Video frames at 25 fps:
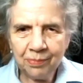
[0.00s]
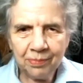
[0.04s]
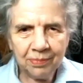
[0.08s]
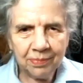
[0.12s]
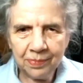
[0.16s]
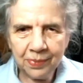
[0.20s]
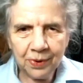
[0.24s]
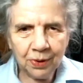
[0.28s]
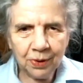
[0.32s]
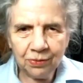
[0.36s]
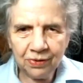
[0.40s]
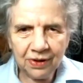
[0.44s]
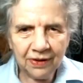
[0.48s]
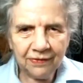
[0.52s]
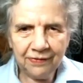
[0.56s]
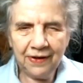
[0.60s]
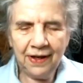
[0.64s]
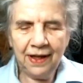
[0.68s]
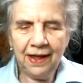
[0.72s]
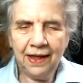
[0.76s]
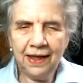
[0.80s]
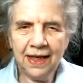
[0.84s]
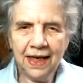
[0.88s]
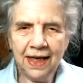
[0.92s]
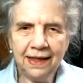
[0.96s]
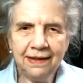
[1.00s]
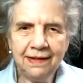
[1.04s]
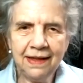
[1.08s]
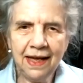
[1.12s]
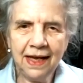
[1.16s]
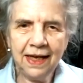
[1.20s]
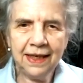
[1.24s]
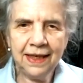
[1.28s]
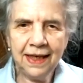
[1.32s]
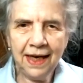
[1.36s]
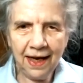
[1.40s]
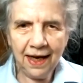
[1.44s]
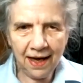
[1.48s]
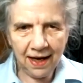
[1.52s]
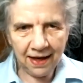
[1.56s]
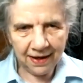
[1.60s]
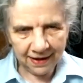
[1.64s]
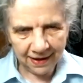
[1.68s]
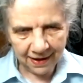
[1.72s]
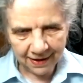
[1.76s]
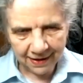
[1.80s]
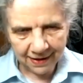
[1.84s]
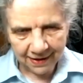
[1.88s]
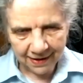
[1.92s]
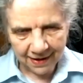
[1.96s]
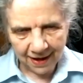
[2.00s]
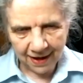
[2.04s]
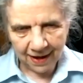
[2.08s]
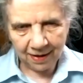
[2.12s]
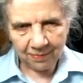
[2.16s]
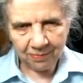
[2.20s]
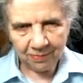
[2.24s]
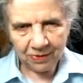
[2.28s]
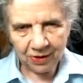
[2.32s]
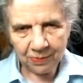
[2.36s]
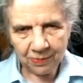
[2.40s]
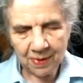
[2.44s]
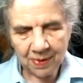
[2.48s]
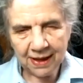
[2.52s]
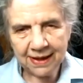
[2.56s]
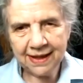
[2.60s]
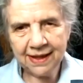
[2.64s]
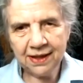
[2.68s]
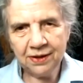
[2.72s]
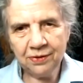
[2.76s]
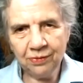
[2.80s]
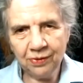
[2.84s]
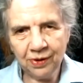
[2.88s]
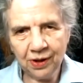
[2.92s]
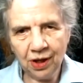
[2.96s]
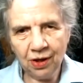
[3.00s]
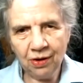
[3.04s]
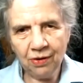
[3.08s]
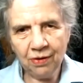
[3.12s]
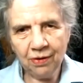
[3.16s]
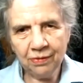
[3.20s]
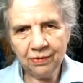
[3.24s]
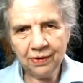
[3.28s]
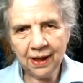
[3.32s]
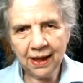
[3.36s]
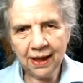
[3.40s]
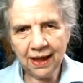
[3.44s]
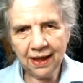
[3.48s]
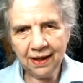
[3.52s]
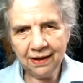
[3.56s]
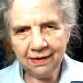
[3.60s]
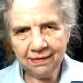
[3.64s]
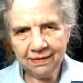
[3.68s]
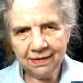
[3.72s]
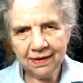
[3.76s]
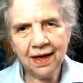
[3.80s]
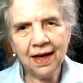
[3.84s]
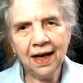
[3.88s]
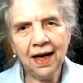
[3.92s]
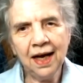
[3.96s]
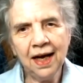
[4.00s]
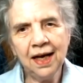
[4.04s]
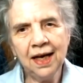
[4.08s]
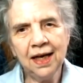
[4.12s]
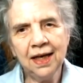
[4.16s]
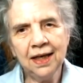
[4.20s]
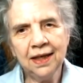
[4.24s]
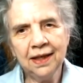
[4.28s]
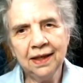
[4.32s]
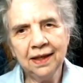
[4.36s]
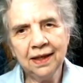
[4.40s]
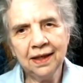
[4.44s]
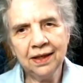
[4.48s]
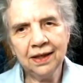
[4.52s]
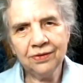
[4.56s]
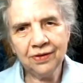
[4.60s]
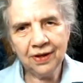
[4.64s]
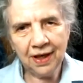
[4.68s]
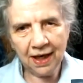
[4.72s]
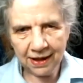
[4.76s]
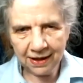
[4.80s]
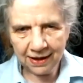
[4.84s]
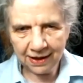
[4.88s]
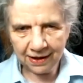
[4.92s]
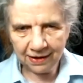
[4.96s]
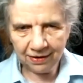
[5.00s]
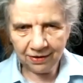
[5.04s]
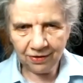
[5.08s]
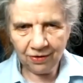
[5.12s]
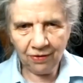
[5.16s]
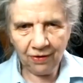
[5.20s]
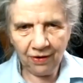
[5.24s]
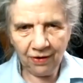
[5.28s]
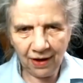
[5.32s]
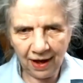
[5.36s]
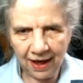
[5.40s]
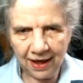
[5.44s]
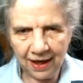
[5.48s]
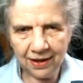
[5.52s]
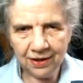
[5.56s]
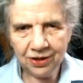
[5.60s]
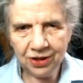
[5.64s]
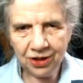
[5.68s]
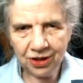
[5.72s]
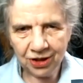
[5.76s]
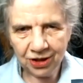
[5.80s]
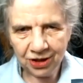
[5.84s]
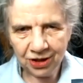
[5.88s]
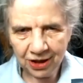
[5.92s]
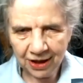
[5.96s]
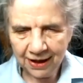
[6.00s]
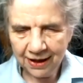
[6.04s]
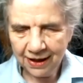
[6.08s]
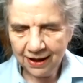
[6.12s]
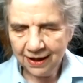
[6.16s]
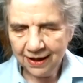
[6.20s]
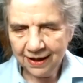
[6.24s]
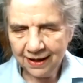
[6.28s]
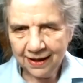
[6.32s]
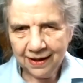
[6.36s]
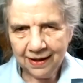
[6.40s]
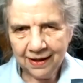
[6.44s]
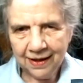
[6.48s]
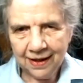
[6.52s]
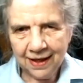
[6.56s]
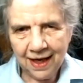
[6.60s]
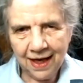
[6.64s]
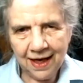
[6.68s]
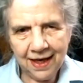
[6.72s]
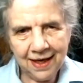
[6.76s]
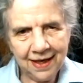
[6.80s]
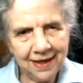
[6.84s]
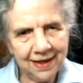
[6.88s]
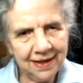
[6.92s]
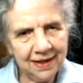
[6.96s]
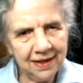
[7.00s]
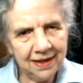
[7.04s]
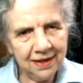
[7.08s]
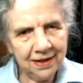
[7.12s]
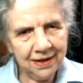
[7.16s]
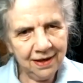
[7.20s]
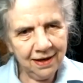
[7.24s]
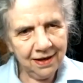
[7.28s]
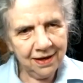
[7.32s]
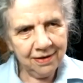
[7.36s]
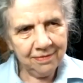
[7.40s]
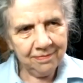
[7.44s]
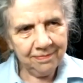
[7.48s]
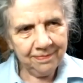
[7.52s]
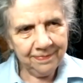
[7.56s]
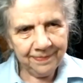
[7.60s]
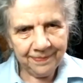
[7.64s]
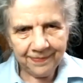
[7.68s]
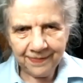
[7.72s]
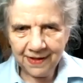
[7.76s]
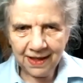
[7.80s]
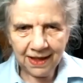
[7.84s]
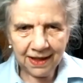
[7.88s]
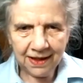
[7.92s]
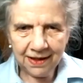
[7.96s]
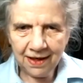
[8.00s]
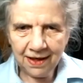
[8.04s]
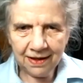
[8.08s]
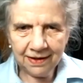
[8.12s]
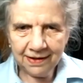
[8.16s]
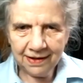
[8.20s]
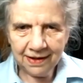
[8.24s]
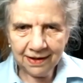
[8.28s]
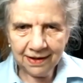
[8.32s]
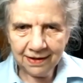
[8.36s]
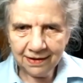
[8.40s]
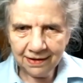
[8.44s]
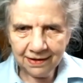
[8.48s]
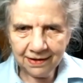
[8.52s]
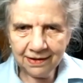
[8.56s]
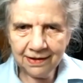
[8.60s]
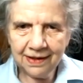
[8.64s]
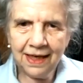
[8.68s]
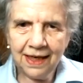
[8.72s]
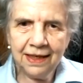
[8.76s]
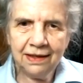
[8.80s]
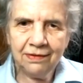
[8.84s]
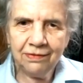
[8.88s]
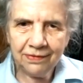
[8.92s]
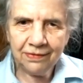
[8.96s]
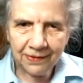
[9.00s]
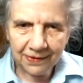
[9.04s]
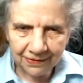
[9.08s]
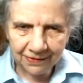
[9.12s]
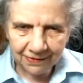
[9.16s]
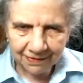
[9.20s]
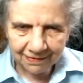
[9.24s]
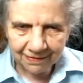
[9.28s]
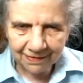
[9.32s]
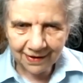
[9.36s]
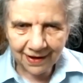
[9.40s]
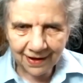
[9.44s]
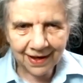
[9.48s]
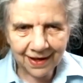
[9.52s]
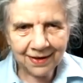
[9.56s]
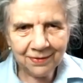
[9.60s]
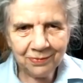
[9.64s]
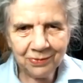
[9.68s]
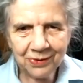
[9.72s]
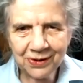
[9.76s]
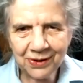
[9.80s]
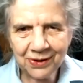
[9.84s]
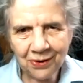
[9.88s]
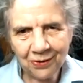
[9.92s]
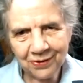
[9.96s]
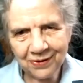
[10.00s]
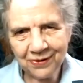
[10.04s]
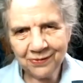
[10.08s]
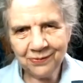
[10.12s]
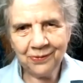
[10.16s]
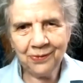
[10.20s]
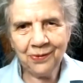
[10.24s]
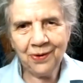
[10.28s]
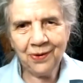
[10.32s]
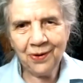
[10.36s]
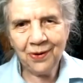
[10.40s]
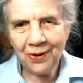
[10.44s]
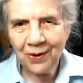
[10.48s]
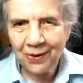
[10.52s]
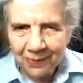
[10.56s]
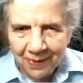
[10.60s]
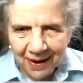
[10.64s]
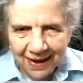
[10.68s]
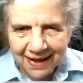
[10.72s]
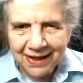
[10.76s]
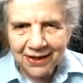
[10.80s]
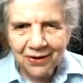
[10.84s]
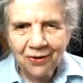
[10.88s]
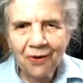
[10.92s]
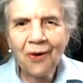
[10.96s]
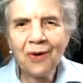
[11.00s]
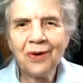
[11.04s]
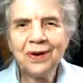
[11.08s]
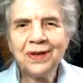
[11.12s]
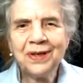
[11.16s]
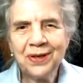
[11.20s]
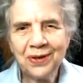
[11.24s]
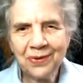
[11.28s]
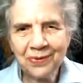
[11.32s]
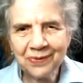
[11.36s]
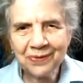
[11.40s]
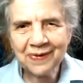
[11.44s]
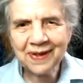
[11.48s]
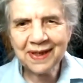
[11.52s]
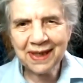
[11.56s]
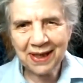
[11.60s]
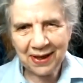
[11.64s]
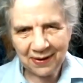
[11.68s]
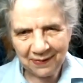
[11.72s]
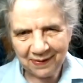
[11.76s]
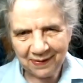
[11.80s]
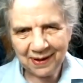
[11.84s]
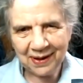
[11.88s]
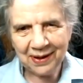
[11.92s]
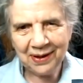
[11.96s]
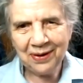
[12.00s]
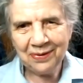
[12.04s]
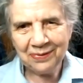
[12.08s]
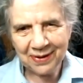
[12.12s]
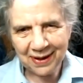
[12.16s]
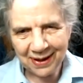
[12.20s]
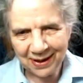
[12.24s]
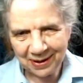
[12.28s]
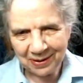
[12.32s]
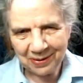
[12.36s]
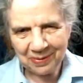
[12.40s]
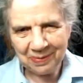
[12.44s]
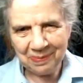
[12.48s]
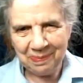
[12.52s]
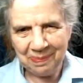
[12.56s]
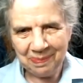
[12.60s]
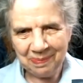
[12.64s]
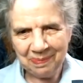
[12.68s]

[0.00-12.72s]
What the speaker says: beautiful. And then I came to my studio and I created collage. And then I did it. Then I was always also receiving those little